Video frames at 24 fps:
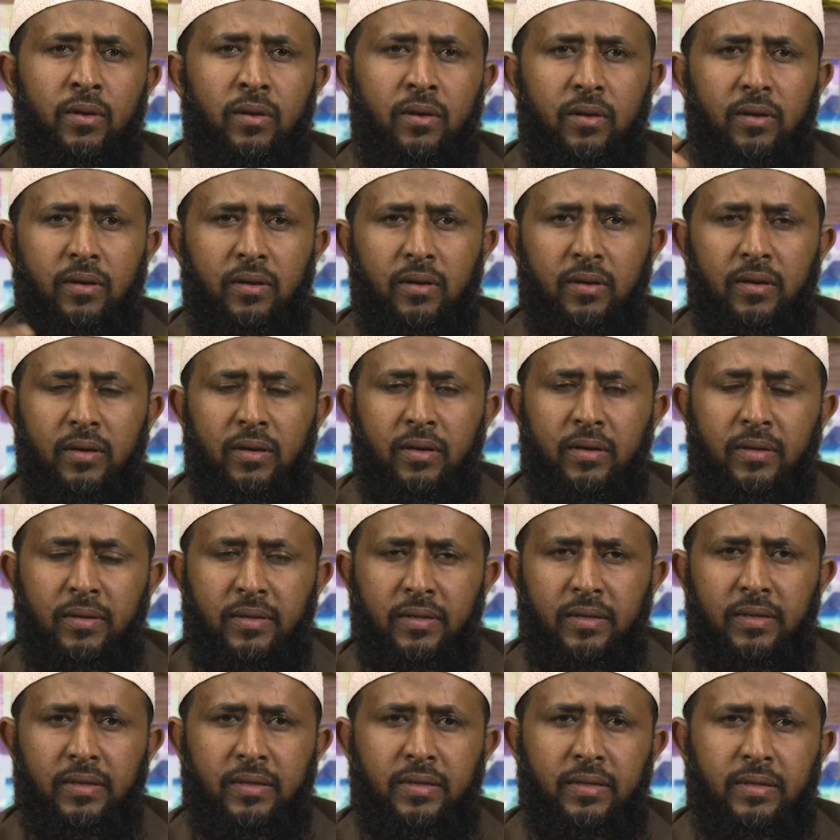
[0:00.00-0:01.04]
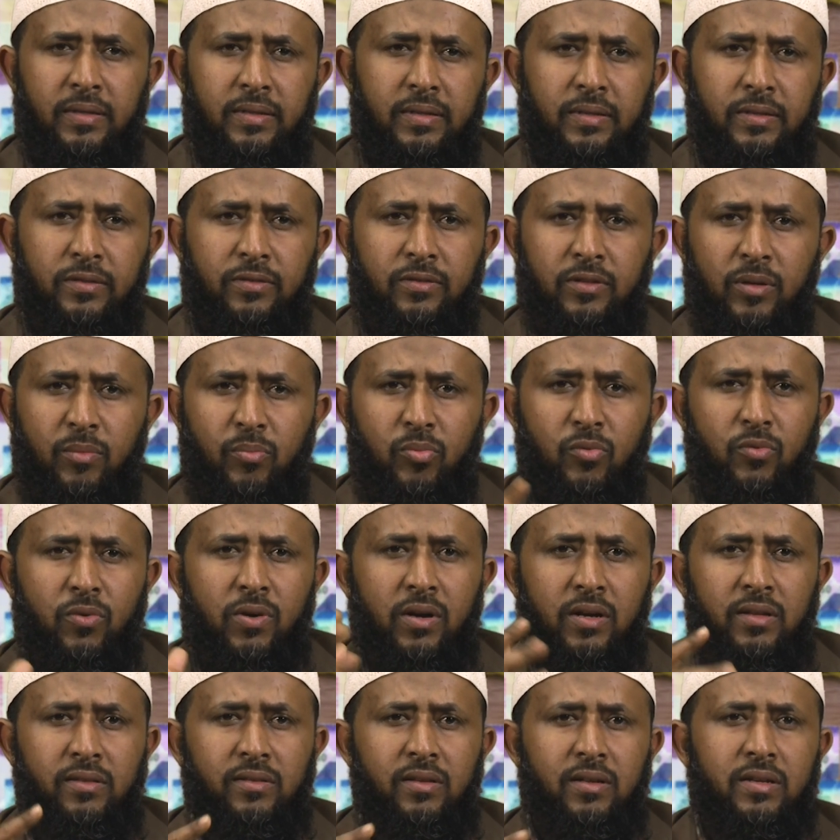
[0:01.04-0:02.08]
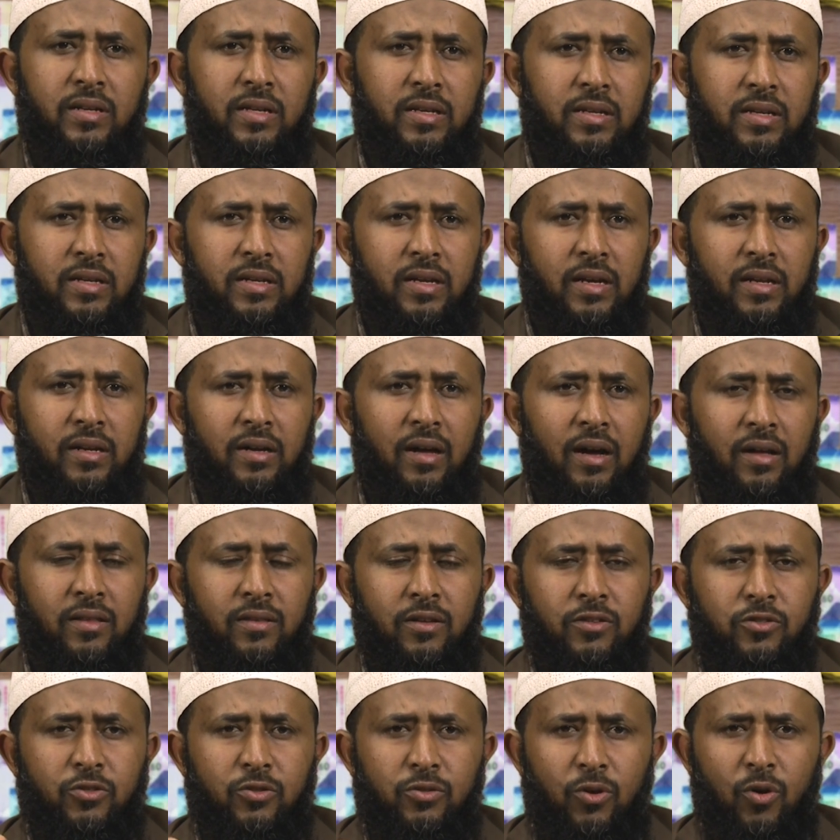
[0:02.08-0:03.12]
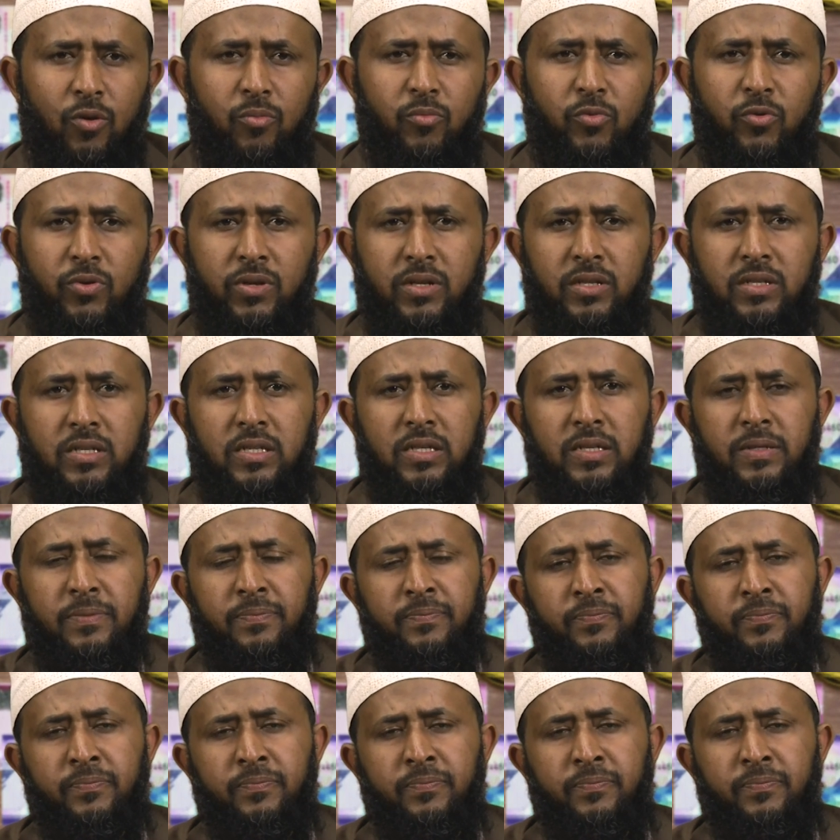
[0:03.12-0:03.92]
the poor and the needy and others community